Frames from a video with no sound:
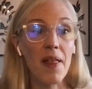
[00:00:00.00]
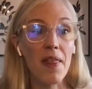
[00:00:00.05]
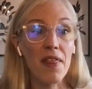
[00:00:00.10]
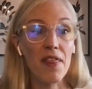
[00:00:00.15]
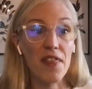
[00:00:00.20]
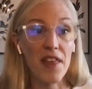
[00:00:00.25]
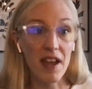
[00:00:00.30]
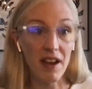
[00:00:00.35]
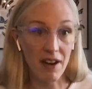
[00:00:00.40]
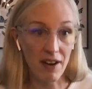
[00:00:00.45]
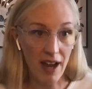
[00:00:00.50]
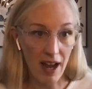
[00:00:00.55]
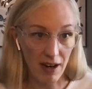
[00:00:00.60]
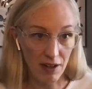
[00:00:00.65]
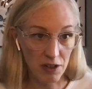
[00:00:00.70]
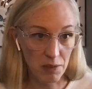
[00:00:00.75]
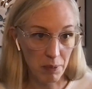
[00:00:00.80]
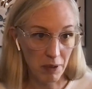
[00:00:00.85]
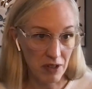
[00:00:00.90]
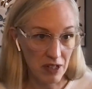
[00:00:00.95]
their
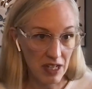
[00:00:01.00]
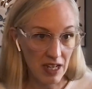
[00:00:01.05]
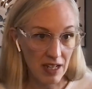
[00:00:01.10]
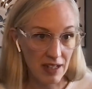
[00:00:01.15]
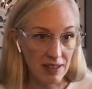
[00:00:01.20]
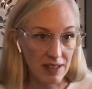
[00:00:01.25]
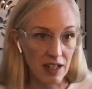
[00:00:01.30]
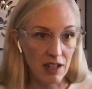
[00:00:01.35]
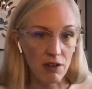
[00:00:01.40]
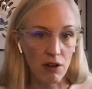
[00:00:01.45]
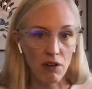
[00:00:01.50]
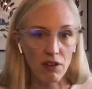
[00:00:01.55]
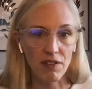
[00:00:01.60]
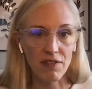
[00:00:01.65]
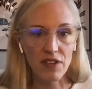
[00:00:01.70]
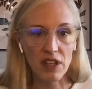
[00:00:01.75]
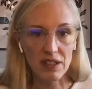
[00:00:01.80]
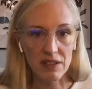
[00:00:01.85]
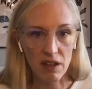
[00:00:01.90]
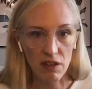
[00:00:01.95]
expertise in all of
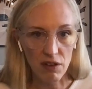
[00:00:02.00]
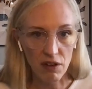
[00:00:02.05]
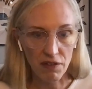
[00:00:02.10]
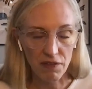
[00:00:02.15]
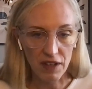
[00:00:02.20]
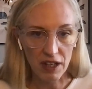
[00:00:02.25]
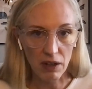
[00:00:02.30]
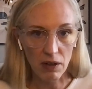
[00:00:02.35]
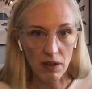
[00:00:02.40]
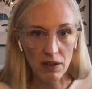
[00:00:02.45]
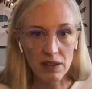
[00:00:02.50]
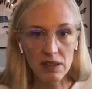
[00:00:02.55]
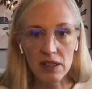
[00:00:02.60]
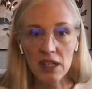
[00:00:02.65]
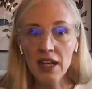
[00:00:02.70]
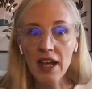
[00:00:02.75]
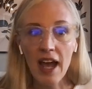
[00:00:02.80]
these other fields.